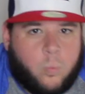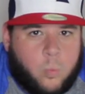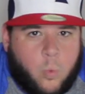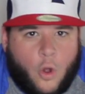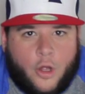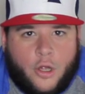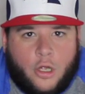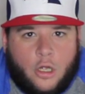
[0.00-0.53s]

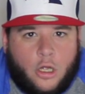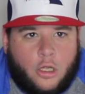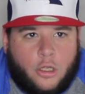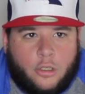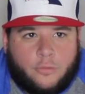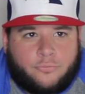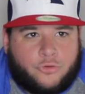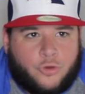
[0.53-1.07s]

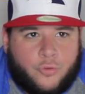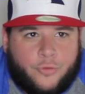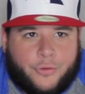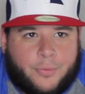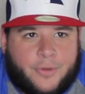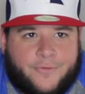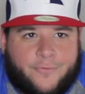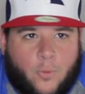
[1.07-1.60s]
1, 2,
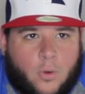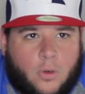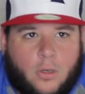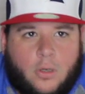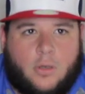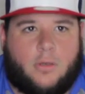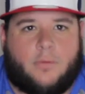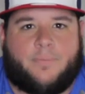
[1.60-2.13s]
3,
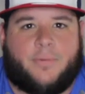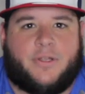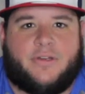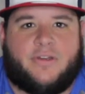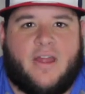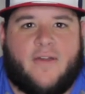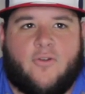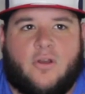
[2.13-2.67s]
4,
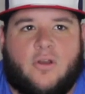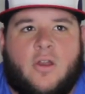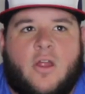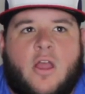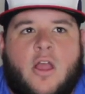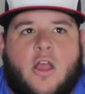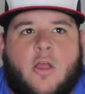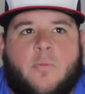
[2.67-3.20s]
but
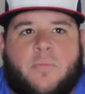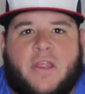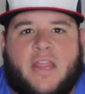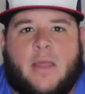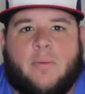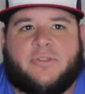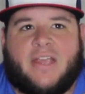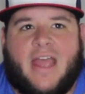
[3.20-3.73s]
never
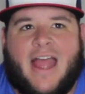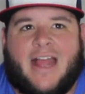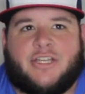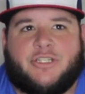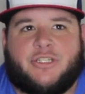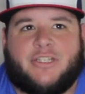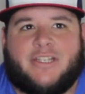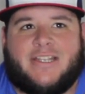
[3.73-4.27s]
being able to
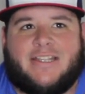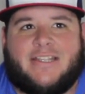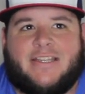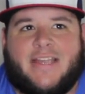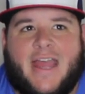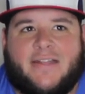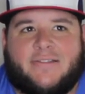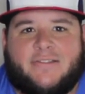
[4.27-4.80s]
actually
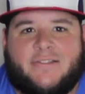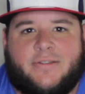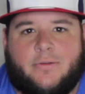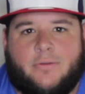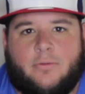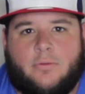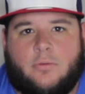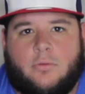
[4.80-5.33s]

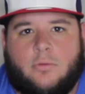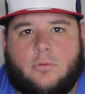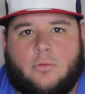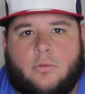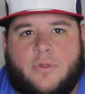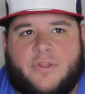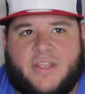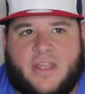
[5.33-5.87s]
get
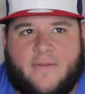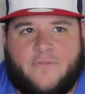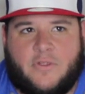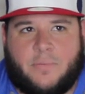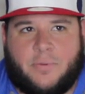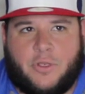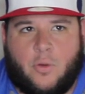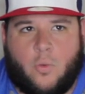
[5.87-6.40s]
the
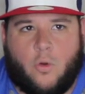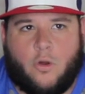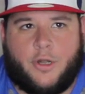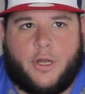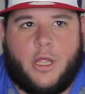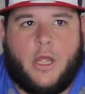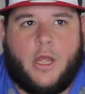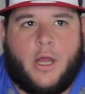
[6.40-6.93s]
MVP
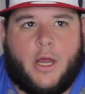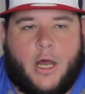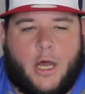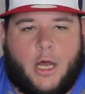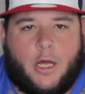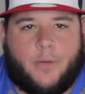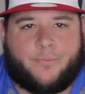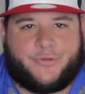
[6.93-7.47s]
award.
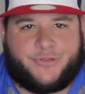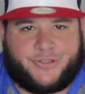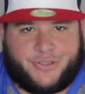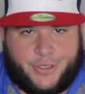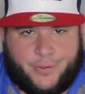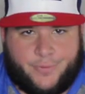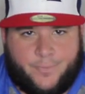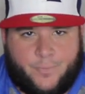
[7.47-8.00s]

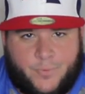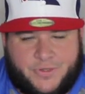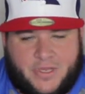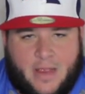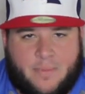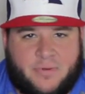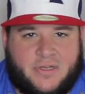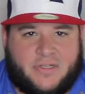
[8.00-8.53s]
So, with
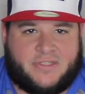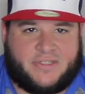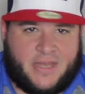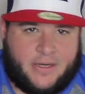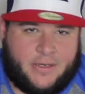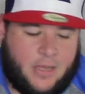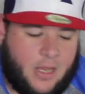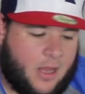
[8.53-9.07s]
that being
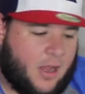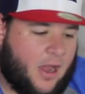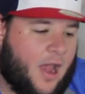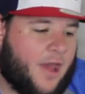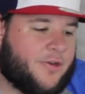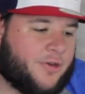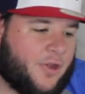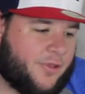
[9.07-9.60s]
said,
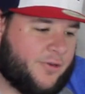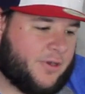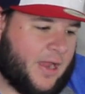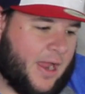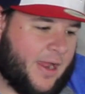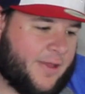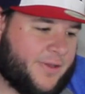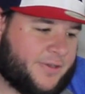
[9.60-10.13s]
another
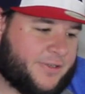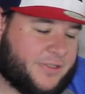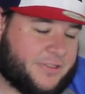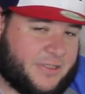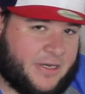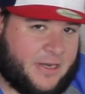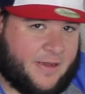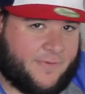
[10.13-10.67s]
guy that
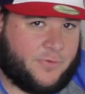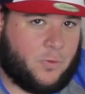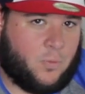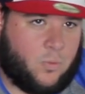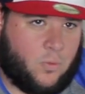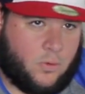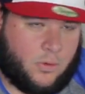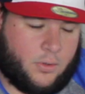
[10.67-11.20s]
does not have an
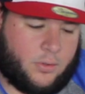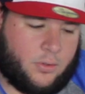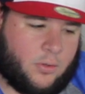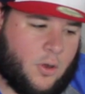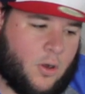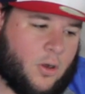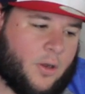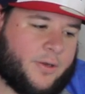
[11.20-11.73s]
award
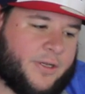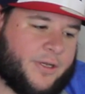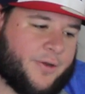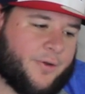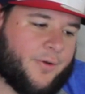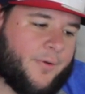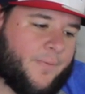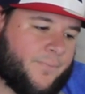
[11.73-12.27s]
on
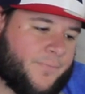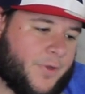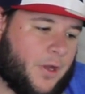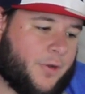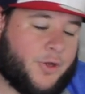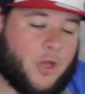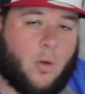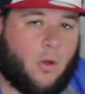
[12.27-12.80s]
here,
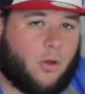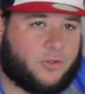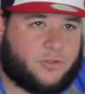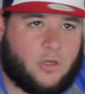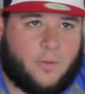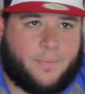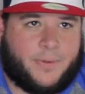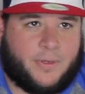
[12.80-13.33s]
no
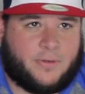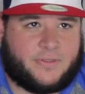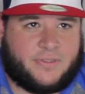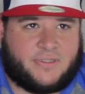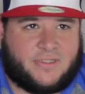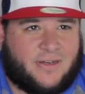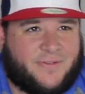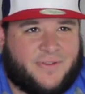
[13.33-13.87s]
All-Star
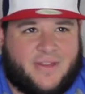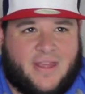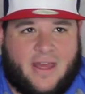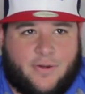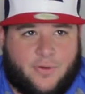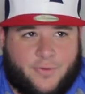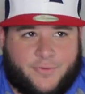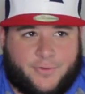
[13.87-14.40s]
appearances, none of them, they
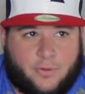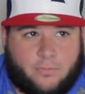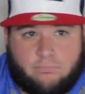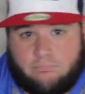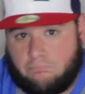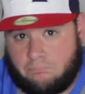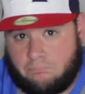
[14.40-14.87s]
had an All-Star.